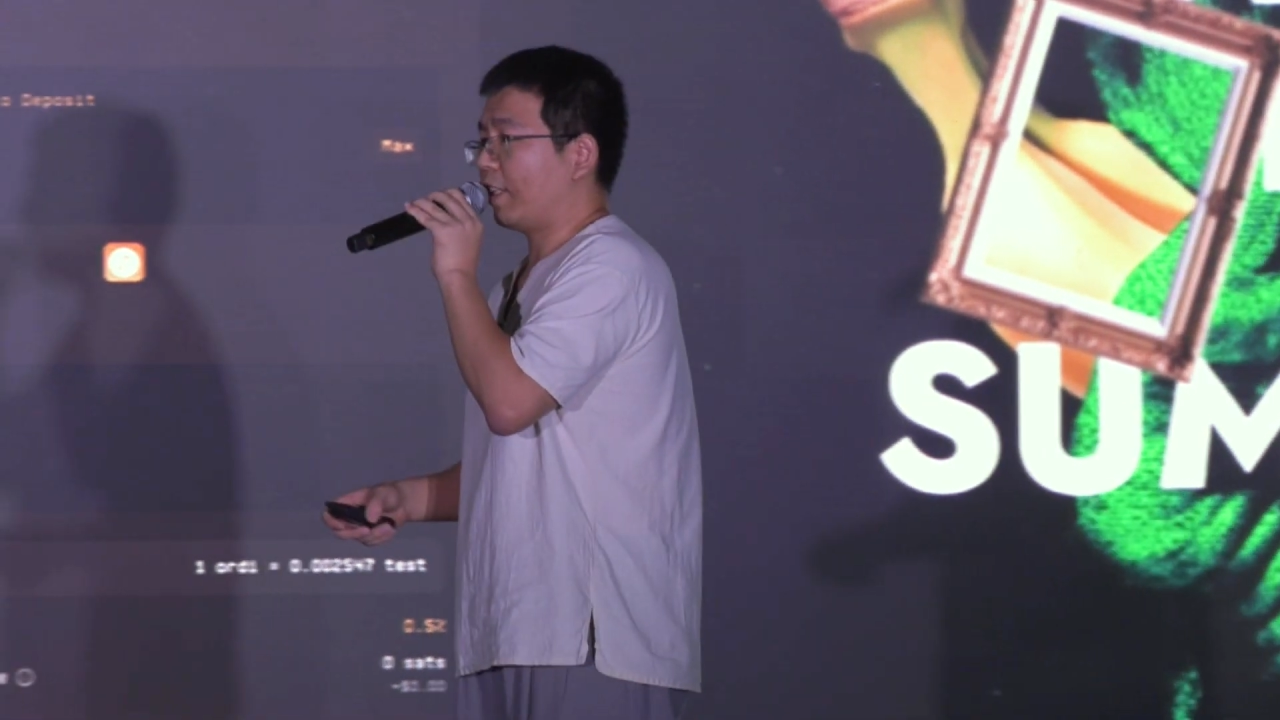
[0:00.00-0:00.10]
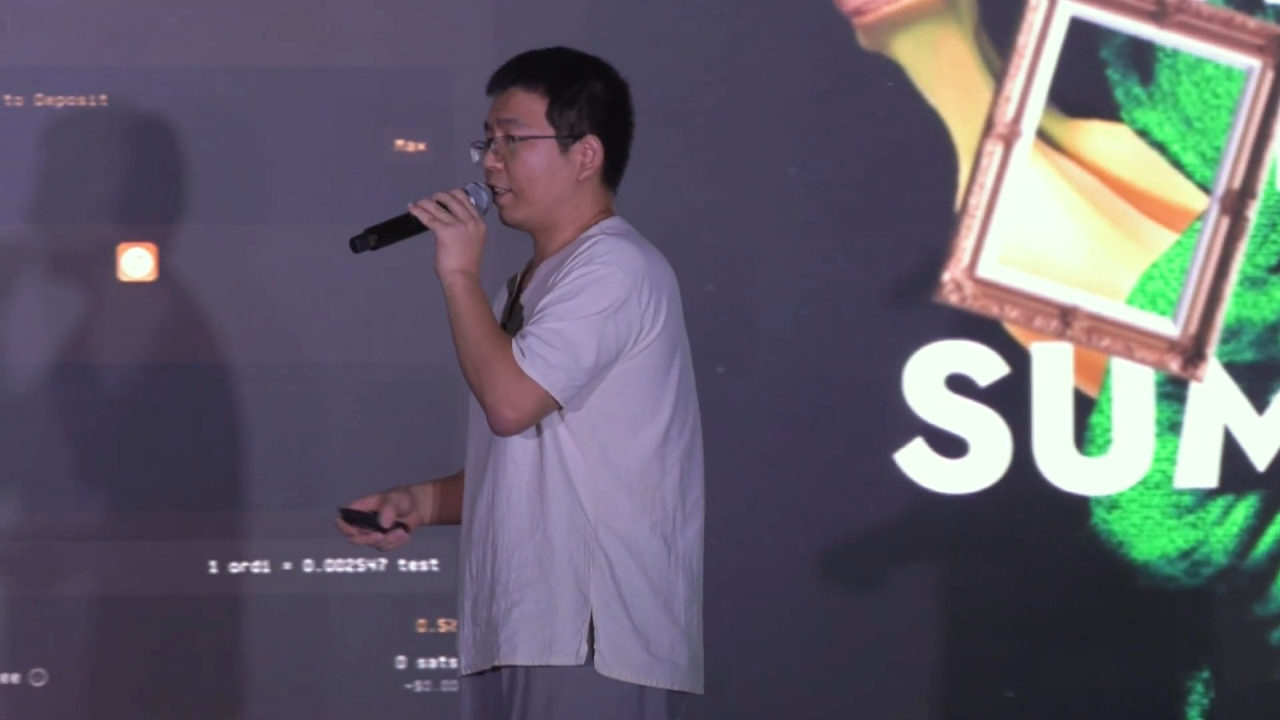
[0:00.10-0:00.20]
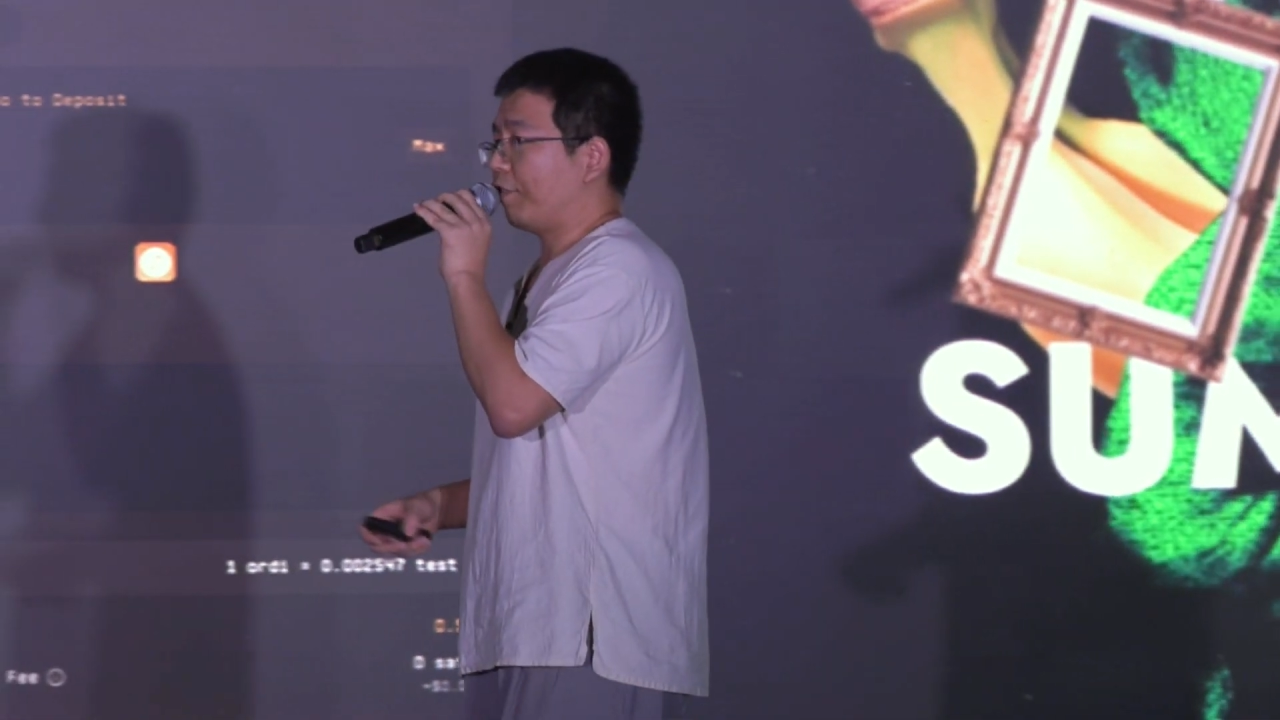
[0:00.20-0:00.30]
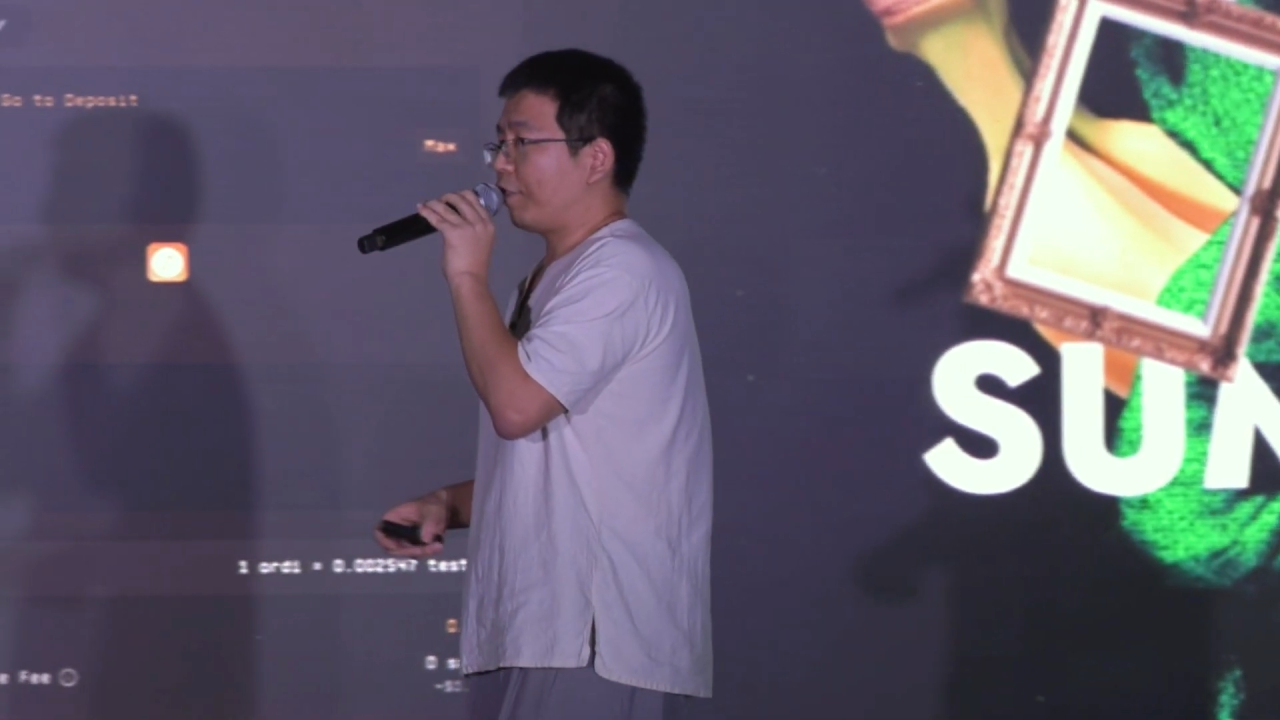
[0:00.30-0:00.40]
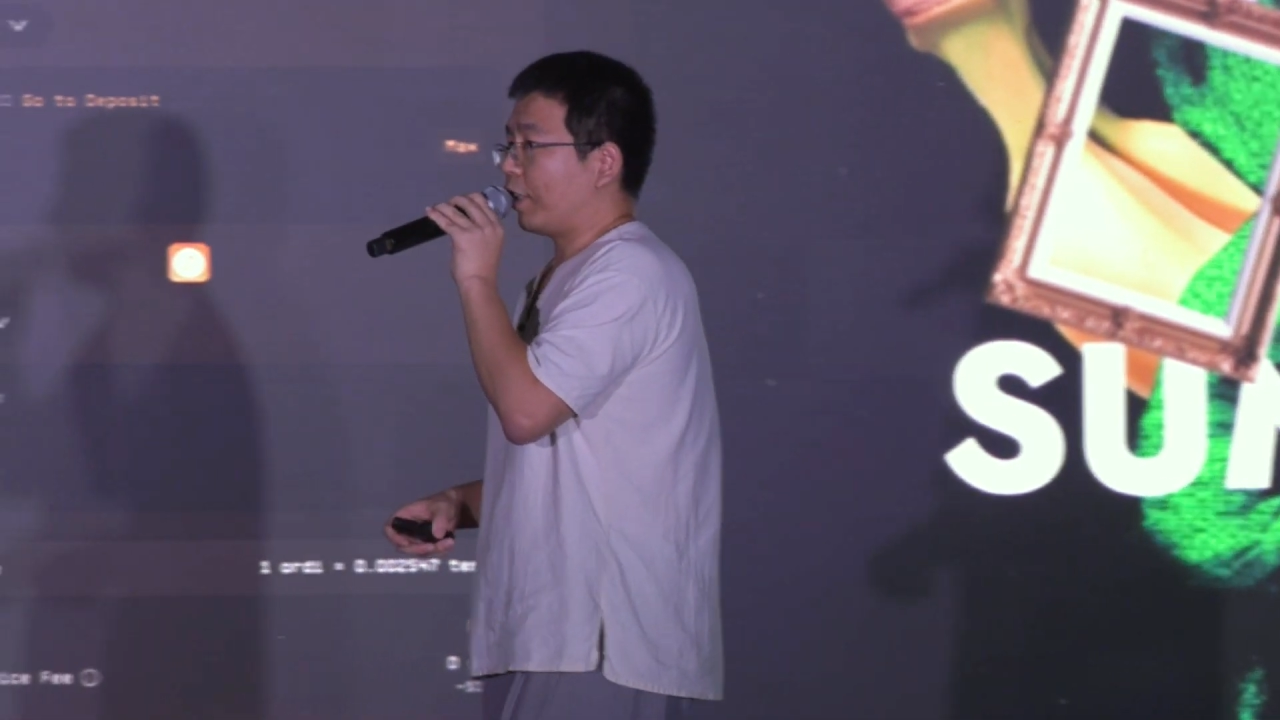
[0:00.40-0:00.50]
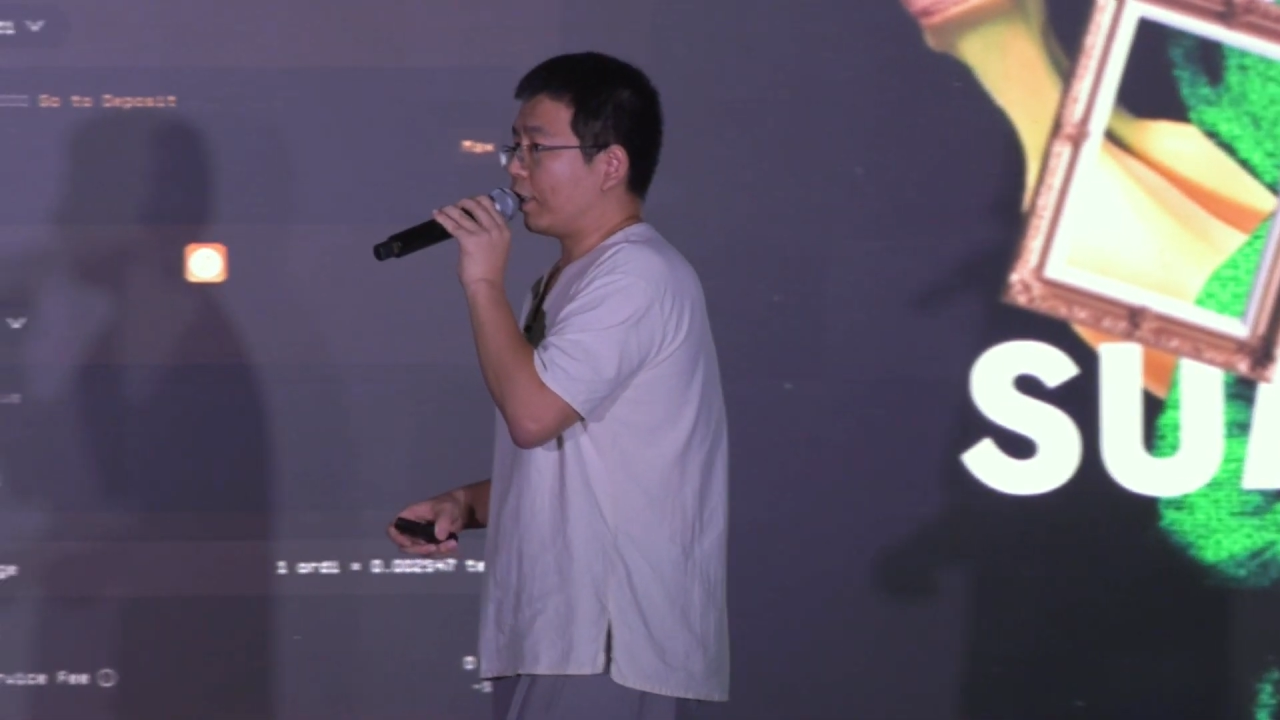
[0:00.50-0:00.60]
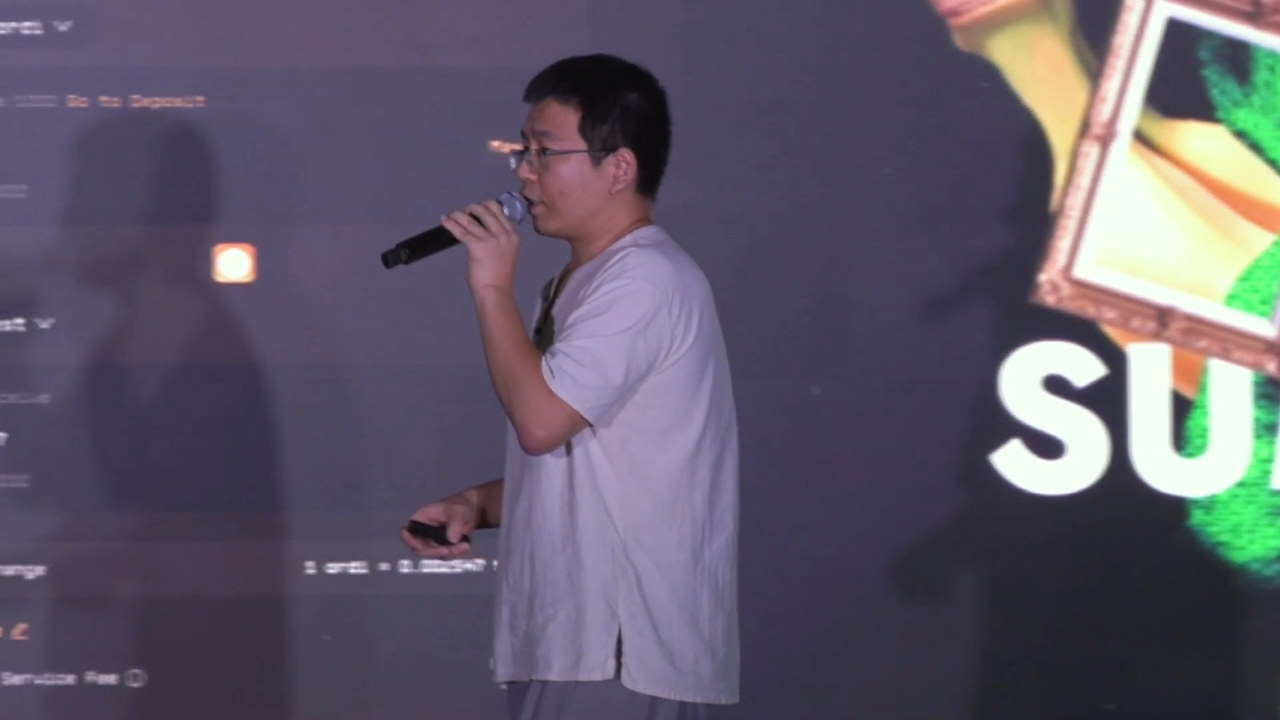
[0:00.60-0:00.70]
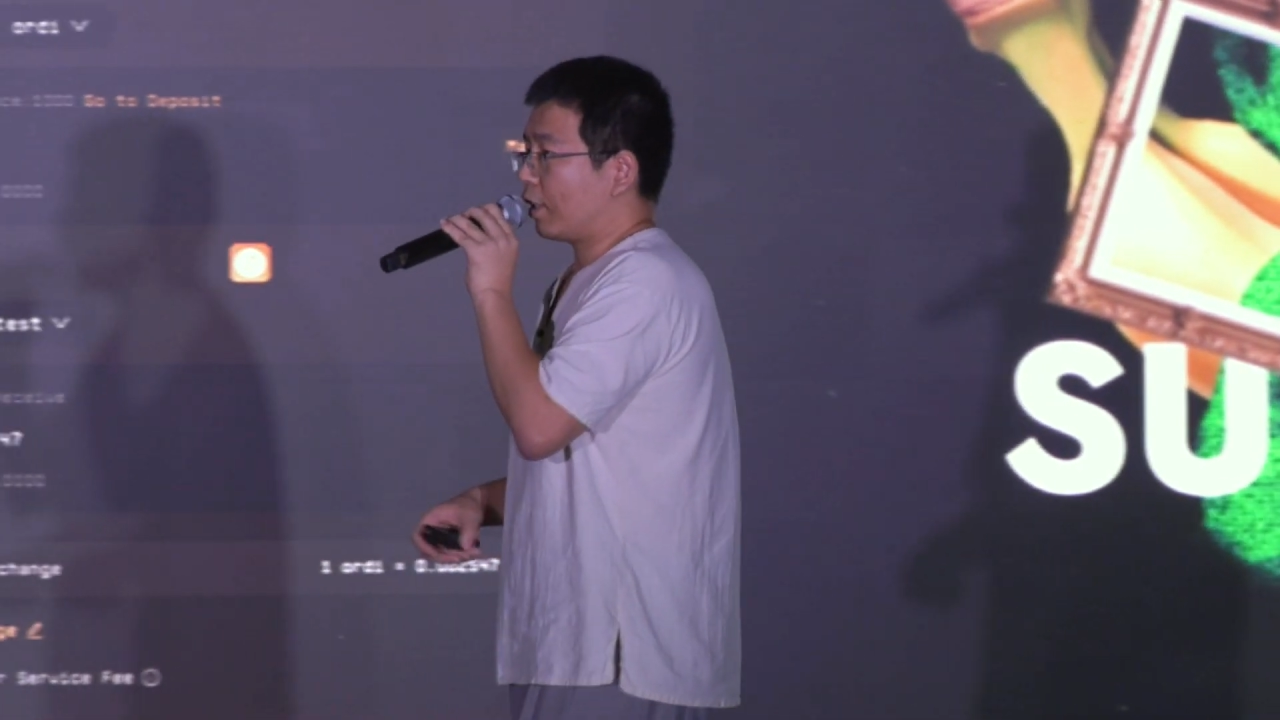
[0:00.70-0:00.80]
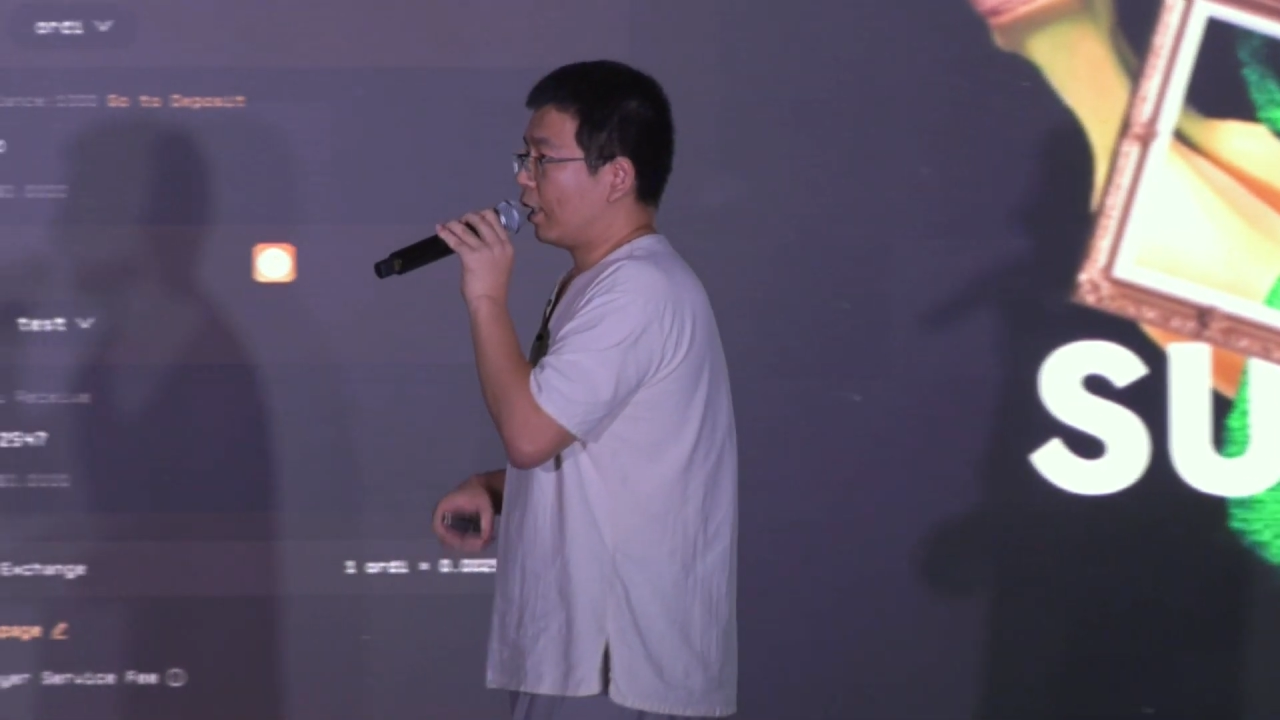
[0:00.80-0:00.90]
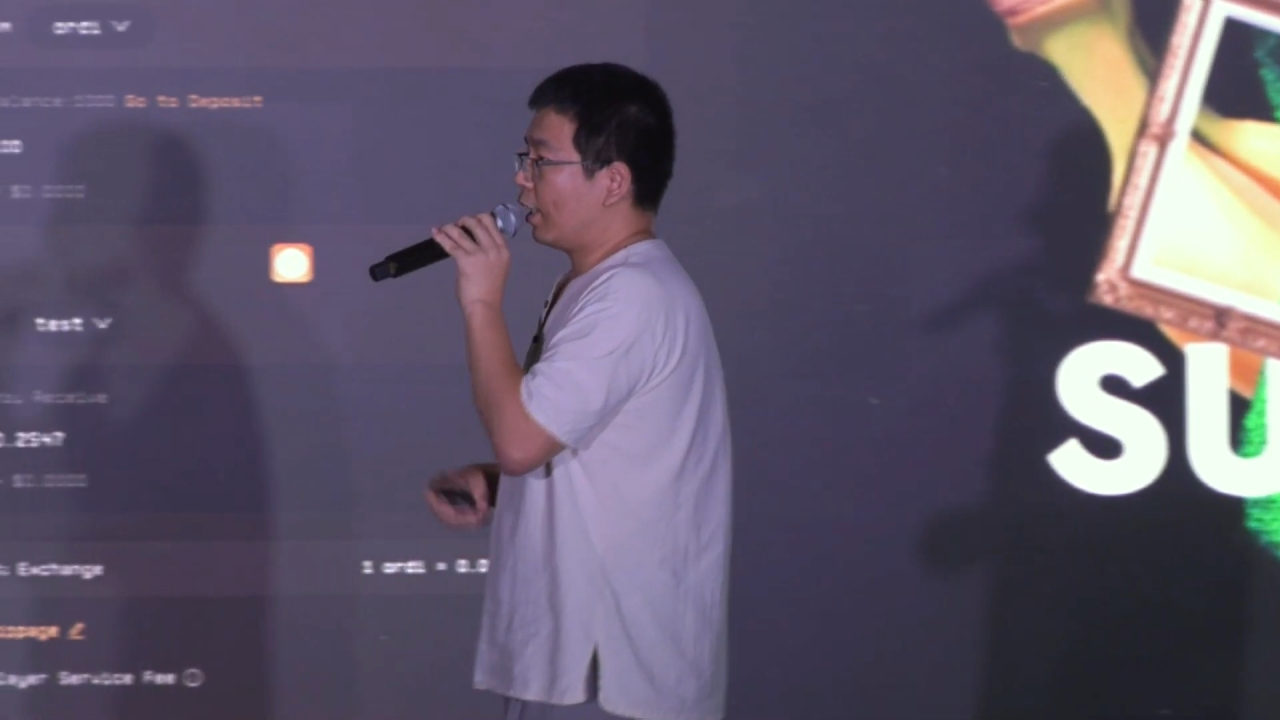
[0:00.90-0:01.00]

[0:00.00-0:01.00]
different